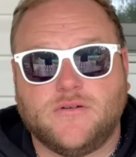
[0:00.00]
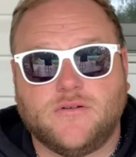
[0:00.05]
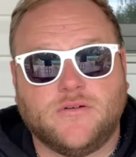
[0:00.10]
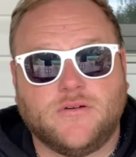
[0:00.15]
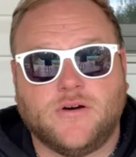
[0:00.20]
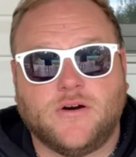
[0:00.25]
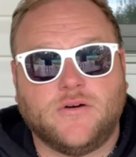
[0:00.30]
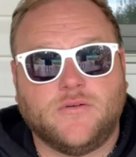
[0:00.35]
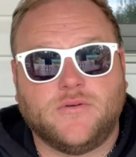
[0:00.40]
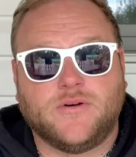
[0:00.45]
You
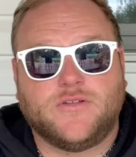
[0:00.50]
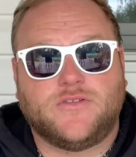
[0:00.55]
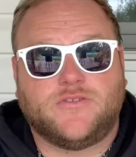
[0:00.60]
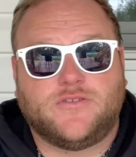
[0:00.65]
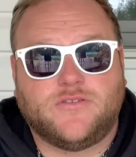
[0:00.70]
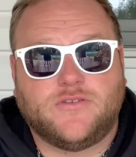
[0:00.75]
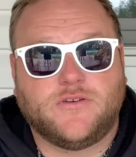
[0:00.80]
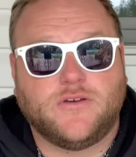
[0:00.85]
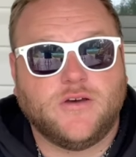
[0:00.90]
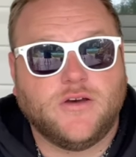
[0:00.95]
know,
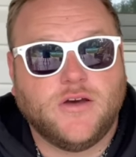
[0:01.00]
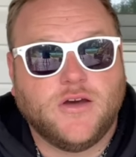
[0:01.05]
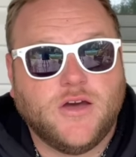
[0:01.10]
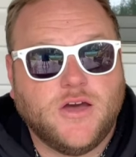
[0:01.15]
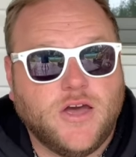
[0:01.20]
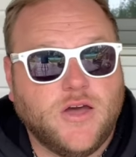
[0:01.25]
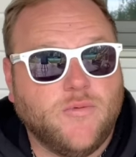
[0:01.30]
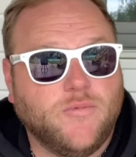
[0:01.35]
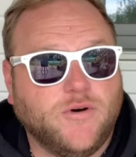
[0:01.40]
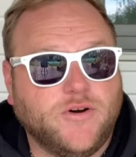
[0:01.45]
it's,
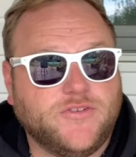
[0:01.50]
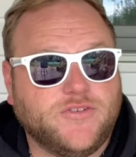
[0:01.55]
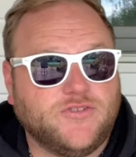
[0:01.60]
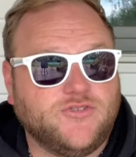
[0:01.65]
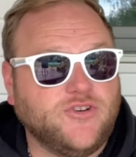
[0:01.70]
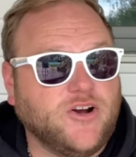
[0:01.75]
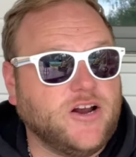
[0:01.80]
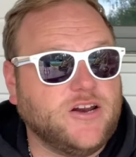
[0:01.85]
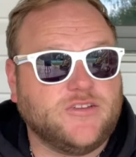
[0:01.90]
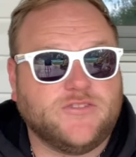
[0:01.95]
it wasn't
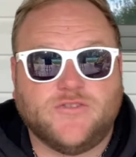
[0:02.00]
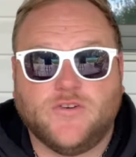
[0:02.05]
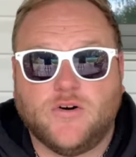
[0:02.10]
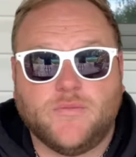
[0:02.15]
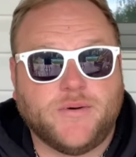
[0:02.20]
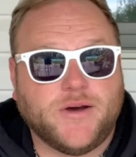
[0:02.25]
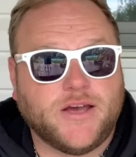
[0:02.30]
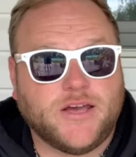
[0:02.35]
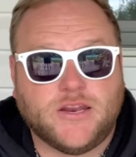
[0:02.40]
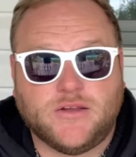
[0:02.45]
Johnny's
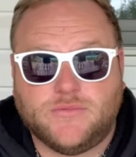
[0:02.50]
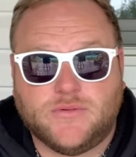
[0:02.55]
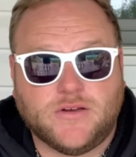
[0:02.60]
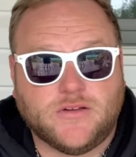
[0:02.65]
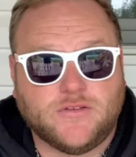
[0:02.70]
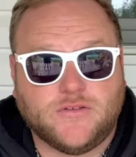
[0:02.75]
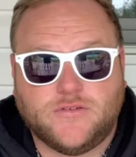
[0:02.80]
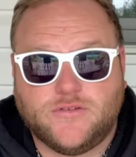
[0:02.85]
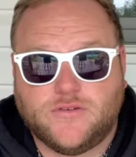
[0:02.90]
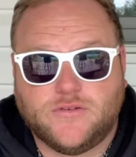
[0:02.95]
fault by any
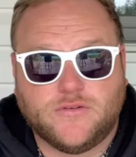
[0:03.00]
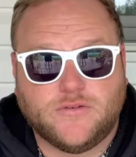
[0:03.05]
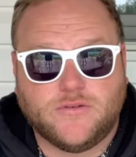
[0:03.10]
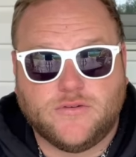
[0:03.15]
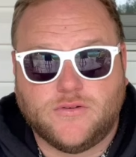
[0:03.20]
means.